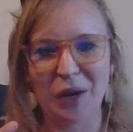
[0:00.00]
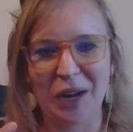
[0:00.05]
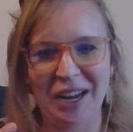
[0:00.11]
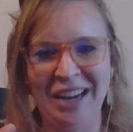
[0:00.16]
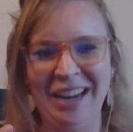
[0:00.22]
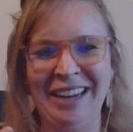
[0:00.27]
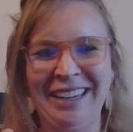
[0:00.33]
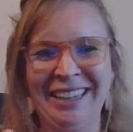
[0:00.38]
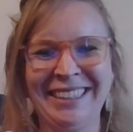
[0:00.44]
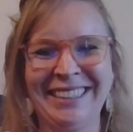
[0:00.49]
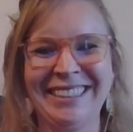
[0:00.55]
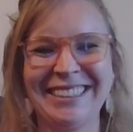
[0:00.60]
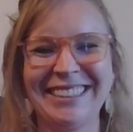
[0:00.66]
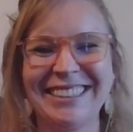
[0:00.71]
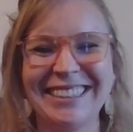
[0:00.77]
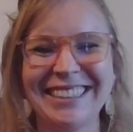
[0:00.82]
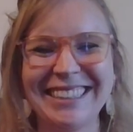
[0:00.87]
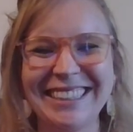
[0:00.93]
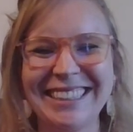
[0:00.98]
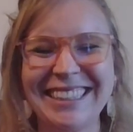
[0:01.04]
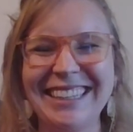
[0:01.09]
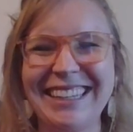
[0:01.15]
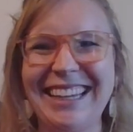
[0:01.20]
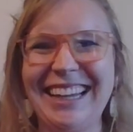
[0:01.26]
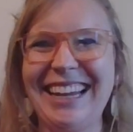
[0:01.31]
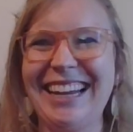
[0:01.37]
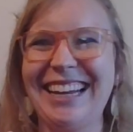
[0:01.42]
right?
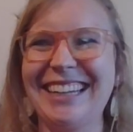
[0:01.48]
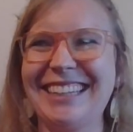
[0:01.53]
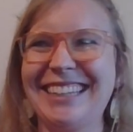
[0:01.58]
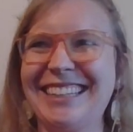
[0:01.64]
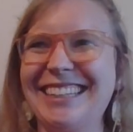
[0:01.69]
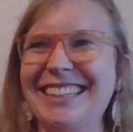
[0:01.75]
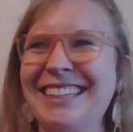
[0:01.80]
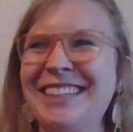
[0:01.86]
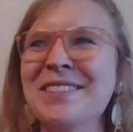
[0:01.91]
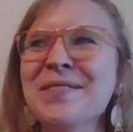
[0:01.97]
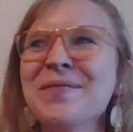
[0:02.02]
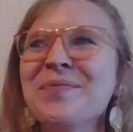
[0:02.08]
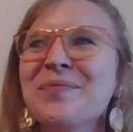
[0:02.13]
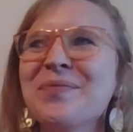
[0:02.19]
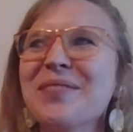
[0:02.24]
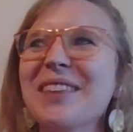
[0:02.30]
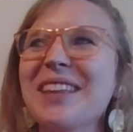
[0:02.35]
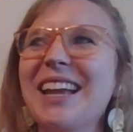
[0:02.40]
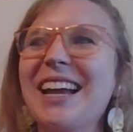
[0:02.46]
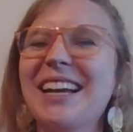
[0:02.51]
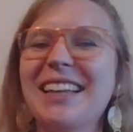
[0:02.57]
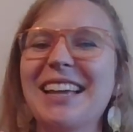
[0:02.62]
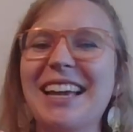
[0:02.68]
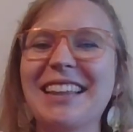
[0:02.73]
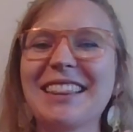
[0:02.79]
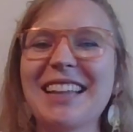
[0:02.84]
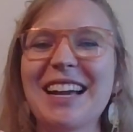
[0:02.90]
and,
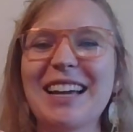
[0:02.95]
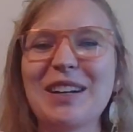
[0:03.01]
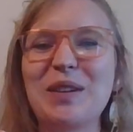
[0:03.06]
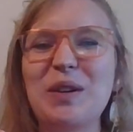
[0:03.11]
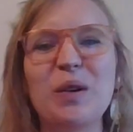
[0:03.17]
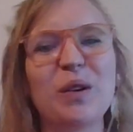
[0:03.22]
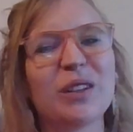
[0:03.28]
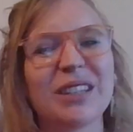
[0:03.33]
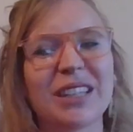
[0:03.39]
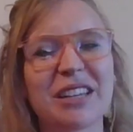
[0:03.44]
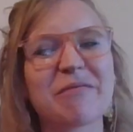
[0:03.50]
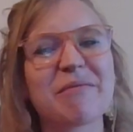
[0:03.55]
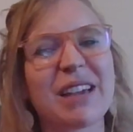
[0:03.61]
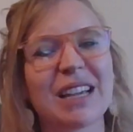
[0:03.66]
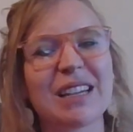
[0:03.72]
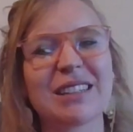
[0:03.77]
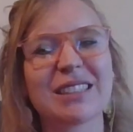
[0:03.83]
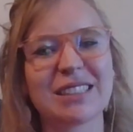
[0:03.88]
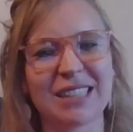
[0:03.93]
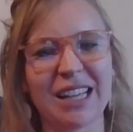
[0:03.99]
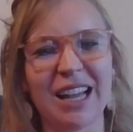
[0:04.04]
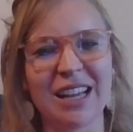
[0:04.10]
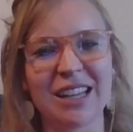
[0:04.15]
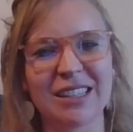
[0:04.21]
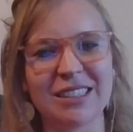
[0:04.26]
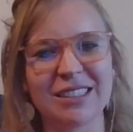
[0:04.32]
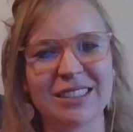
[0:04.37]
and that only makes
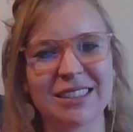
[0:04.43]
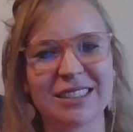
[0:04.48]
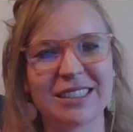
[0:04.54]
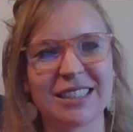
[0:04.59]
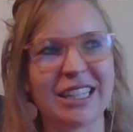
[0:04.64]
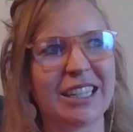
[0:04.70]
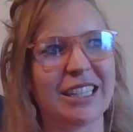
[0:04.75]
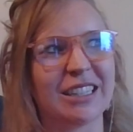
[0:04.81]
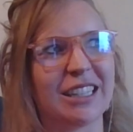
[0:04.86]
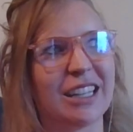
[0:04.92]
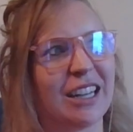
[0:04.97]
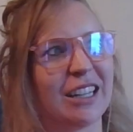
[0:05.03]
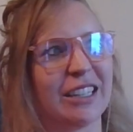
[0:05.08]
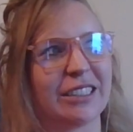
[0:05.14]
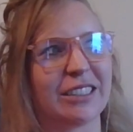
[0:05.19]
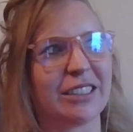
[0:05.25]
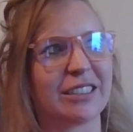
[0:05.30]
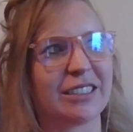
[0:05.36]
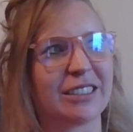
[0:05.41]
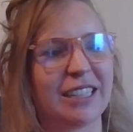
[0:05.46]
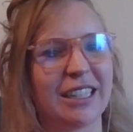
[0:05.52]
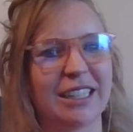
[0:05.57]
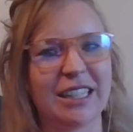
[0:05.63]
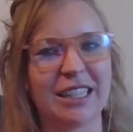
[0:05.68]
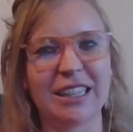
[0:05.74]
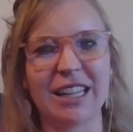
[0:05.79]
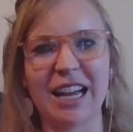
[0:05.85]
sense in the
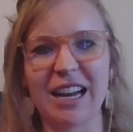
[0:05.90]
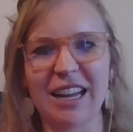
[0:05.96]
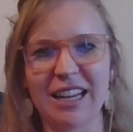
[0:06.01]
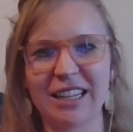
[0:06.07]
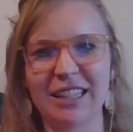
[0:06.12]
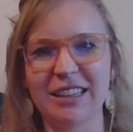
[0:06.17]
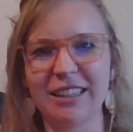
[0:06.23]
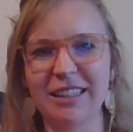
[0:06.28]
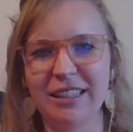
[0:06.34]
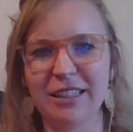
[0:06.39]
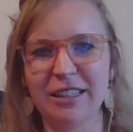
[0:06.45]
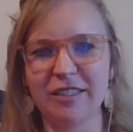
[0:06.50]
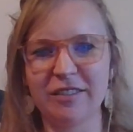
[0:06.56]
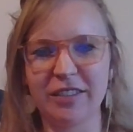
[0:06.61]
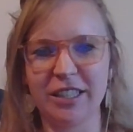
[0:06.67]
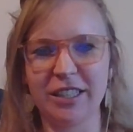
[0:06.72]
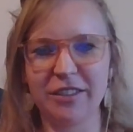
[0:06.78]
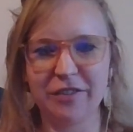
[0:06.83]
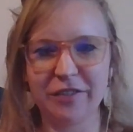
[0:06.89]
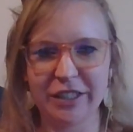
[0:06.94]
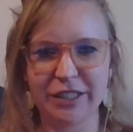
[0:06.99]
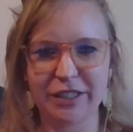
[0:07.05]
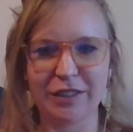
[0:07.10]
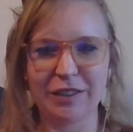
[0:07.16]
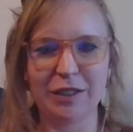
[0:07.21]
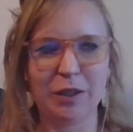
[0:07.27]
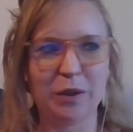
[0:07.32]
understanding that I live in a
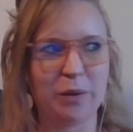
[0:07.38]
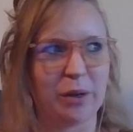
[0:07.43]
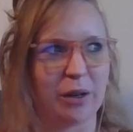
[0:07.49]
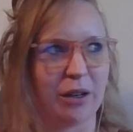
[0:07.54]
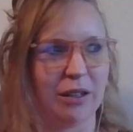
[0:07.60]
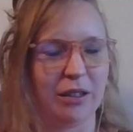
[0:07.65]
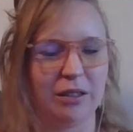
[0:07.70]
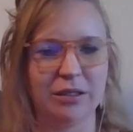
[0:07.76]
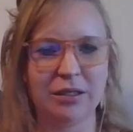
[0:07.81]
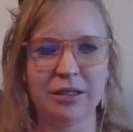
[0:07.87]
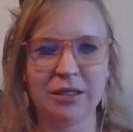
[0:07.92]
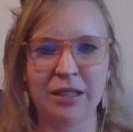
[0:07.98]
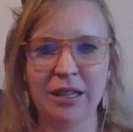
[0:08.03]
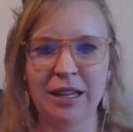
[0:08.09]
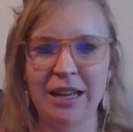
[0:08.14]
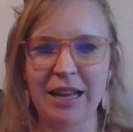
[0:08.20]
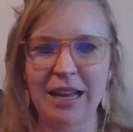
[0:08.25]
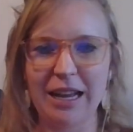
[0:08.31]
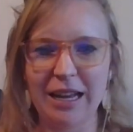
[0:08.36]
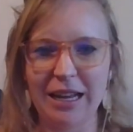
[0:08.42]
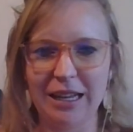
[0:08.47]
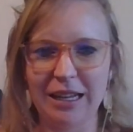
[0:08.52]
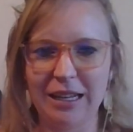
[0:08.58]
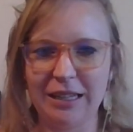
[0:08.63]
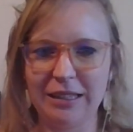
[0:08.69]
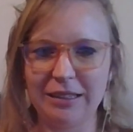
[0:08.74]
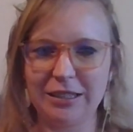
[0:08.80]
physical world
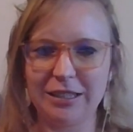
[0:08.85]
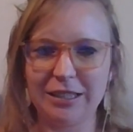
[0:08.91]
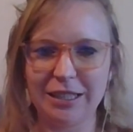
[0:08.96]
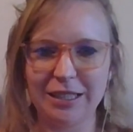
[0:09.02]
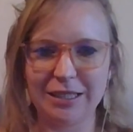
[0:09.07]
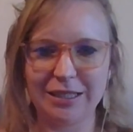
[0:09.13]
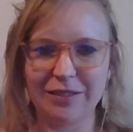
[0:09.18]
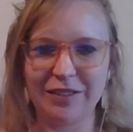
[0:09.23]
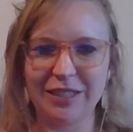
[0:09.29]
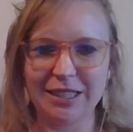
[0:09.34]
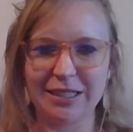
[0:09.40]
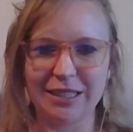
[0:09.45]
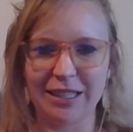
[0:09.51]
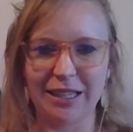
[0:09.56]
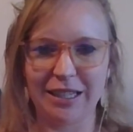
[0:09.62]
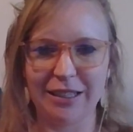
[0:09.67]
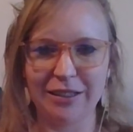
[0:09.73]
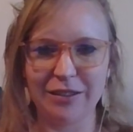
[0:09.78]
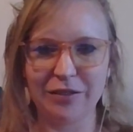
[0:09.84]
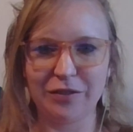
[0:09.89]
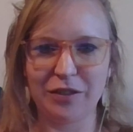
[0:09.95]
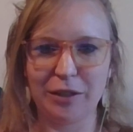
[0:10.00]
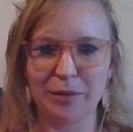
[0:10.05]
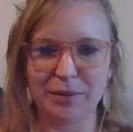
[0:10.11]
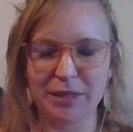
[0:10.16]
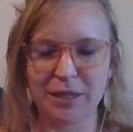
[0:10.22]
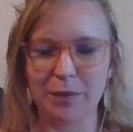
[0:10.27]
and she is visiting
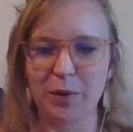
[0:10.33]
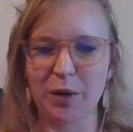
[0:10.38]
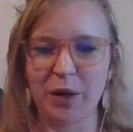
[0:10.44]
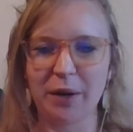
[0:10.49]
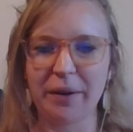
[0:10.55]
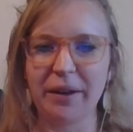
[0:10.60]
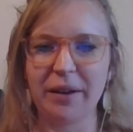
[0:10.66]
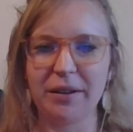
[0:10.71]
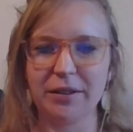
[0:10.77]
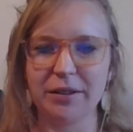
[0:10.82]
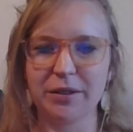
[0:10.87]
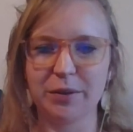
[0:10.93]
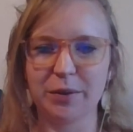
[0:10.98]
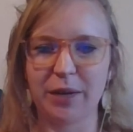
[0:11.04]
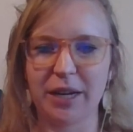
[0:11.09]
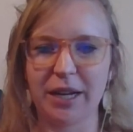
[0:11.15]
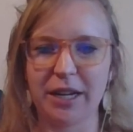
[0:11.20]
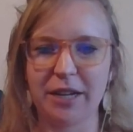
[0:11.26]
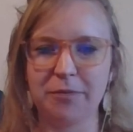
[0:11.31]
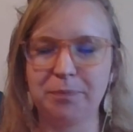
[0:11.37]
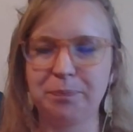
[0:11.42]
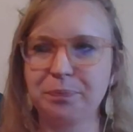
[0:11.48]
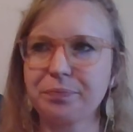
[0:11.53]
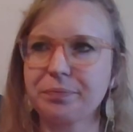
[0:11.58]
from somewhere else, right?